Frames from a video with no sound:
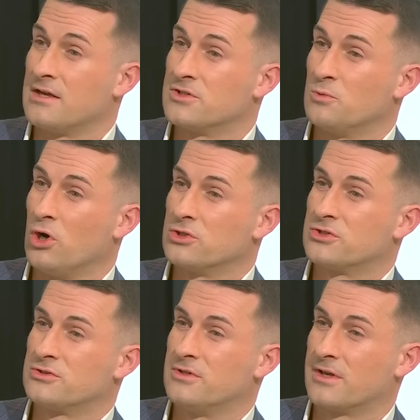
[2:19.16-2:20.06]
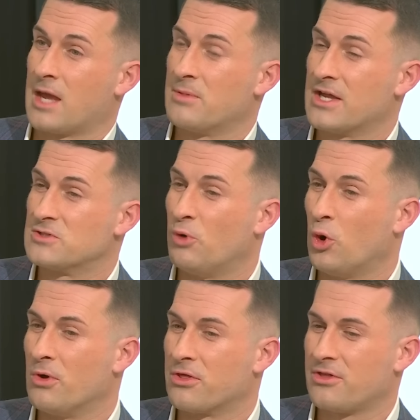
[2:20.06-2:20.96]
to watch the game against
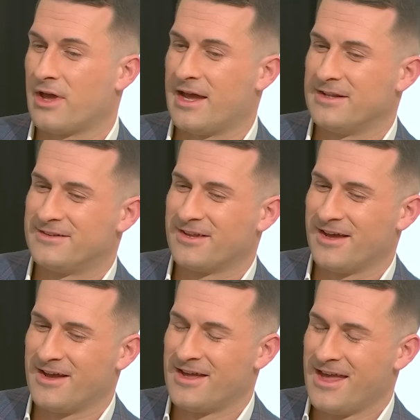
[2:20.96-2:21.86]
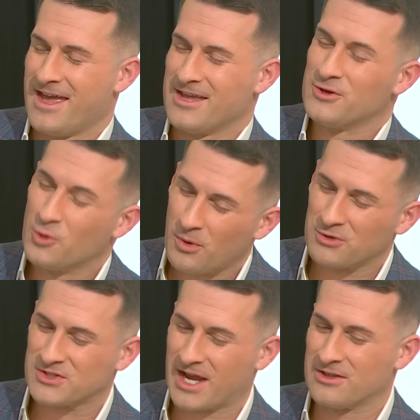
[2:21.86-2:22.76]
Bournemouth, and you'd
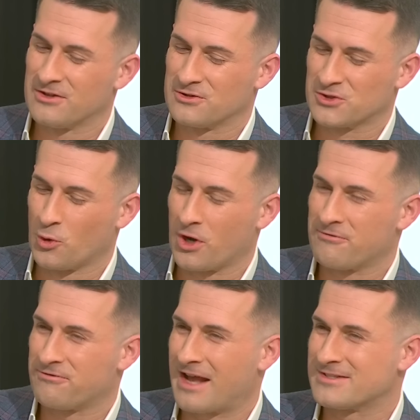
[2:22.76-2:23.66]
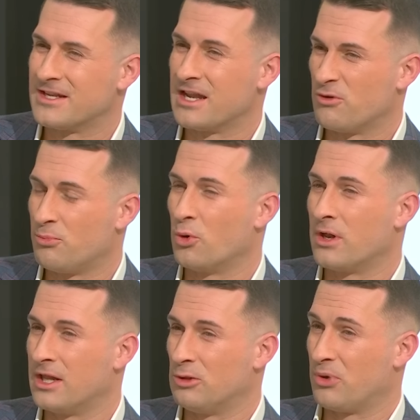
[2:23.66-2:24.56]
almost say that the scoreline flattered Liverpool a
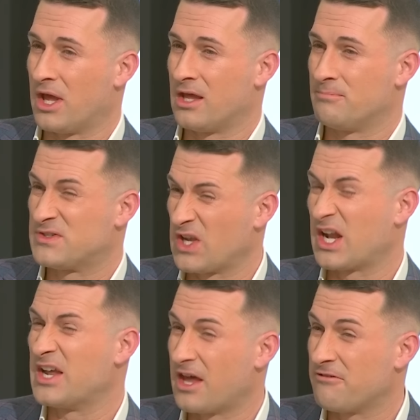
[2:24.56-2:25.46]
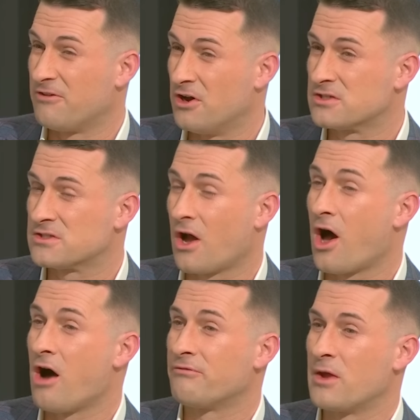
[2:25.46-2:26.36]
little bit, particularly in that first
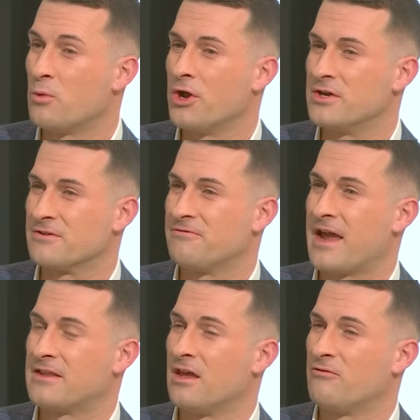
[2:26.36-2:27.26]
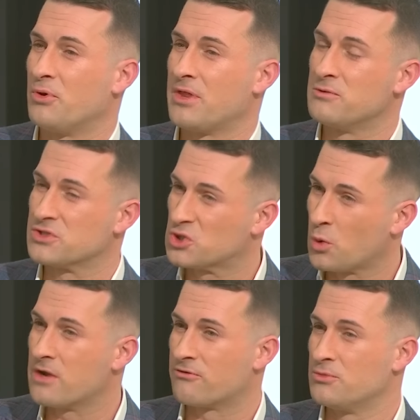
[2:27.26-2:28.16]
half. They weren't as effective, but there was a
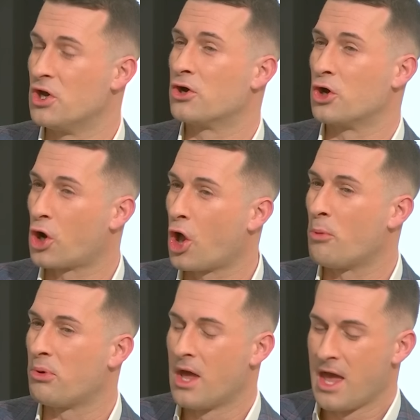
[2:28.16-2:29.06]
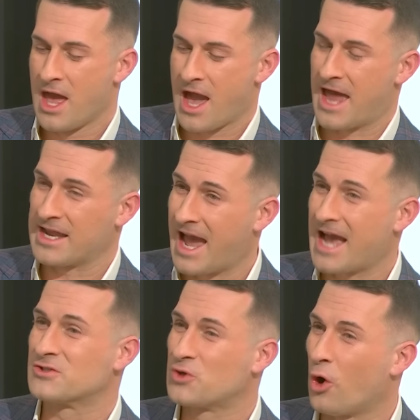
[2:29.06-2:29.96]
tweak from Jurgen Klopp, and he
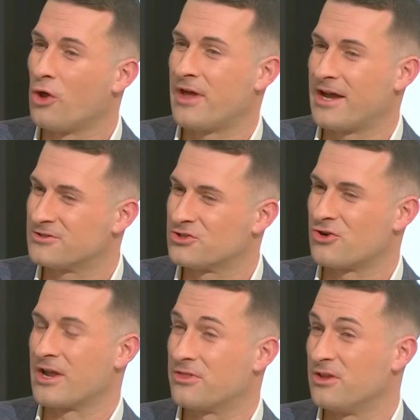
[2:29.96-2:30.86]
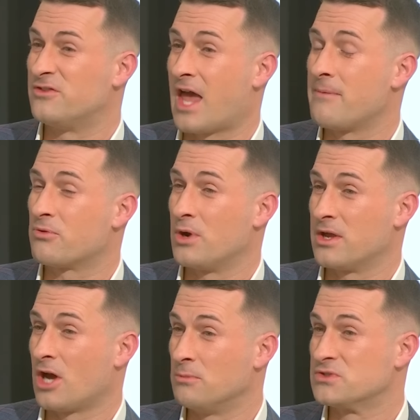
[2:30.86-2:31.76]
has got that strength in depth when it
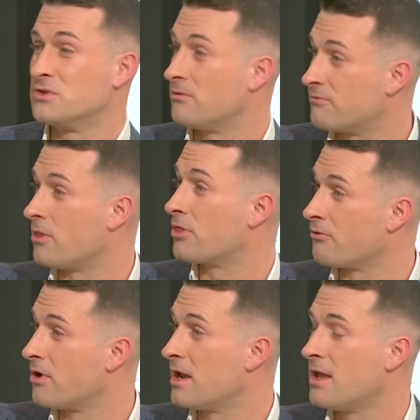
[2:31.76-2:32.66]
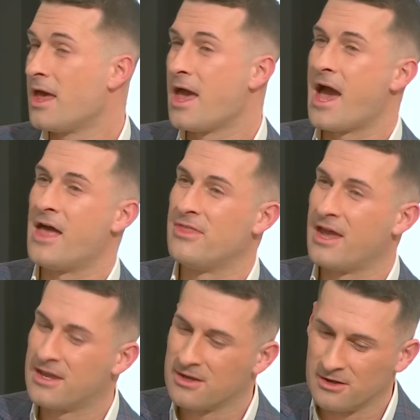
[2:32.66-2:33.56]
comes to the front three, and
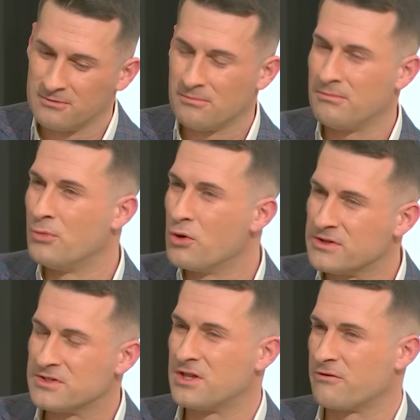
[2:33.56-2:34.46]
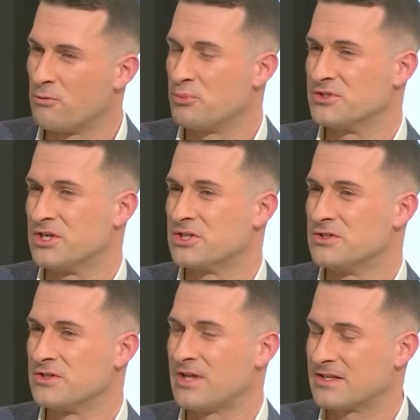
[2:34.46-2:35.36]
they can move into different
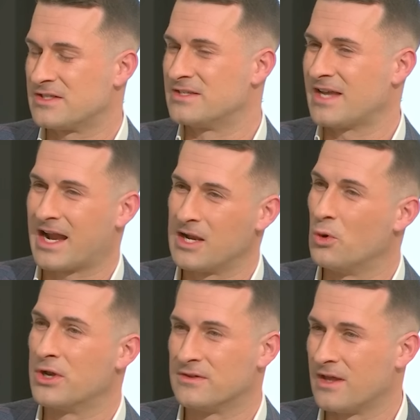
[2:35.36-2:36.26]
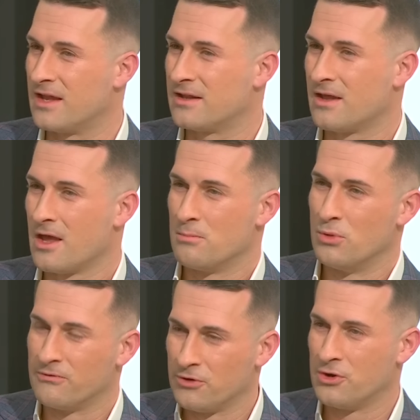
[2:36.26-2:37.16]
positions, and that's exactly what he did.
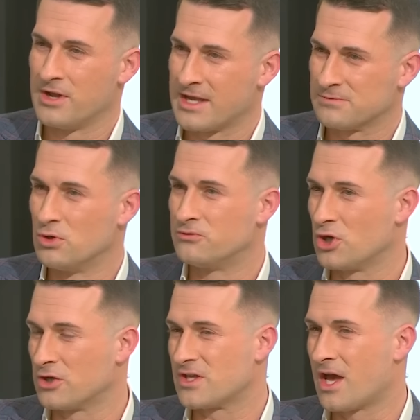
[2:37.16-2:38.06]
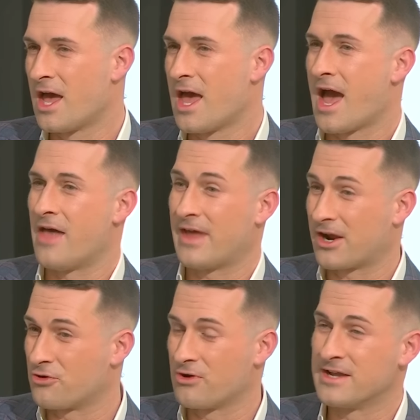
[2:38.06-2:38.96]
Move Nunez, move Jota, and that
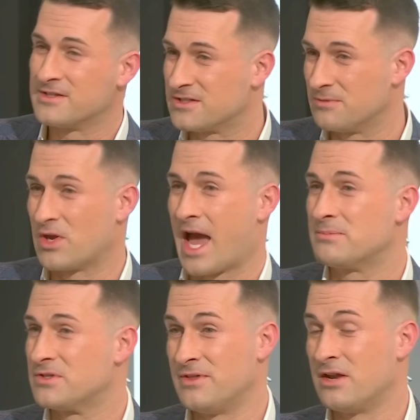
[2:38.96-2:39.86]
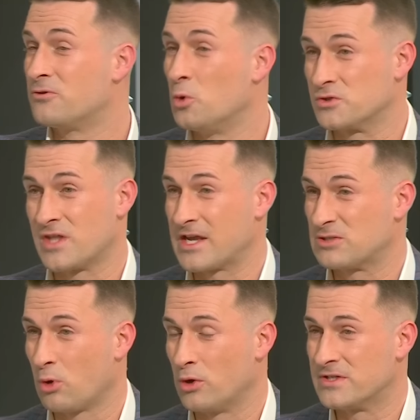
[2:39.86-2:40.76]
created some gaps, and then, of course, they
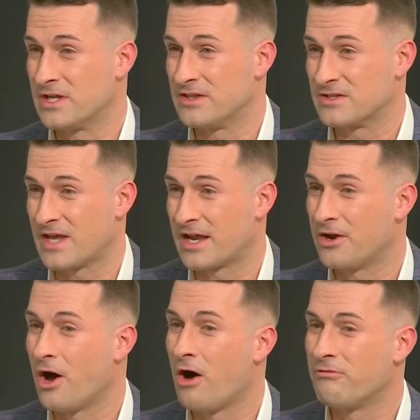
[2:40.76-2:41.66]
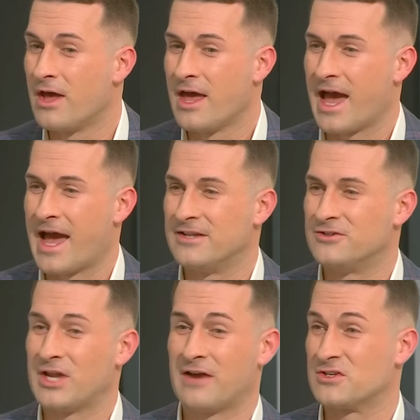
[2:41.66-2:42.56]
exploited it in the second half. And
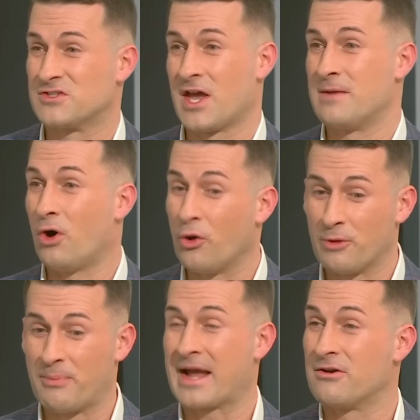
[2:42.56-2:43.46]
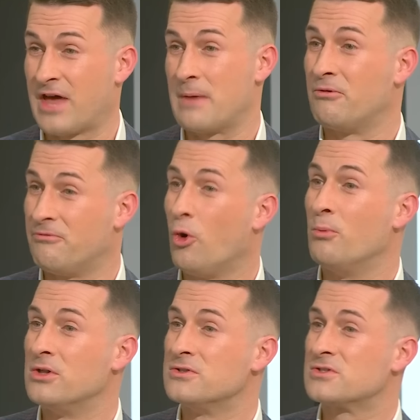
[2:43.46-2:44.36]
you'd have to say, on the back of that
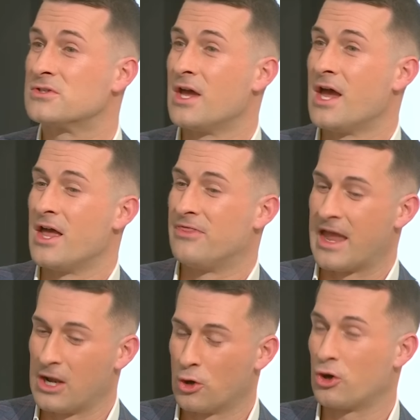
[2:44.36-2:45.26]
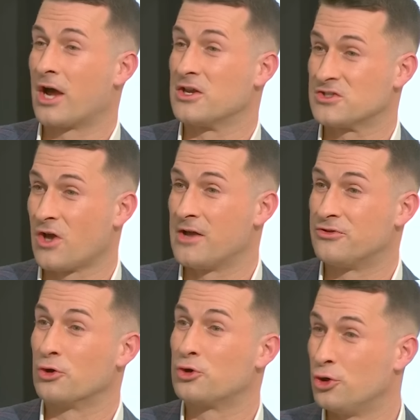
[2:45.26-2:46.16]
performance, they look like a side
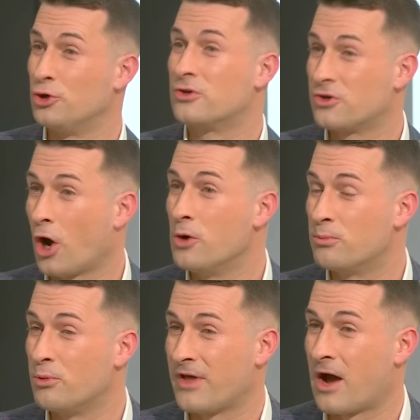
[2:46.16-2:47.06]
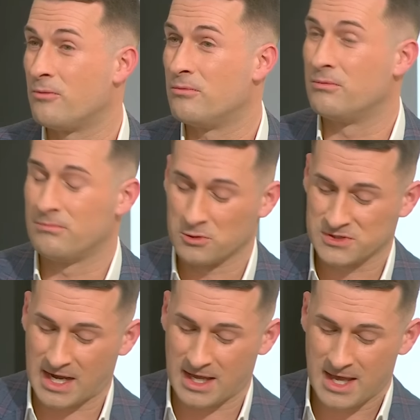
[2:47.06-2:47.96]
that could cope without Mo
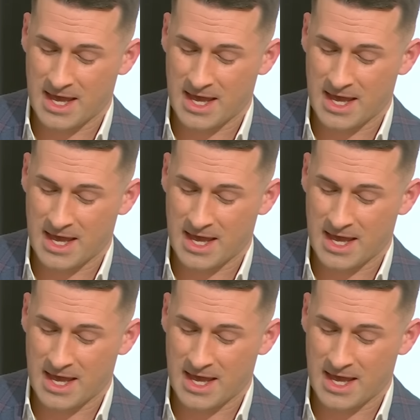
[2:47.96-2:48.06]
Salah.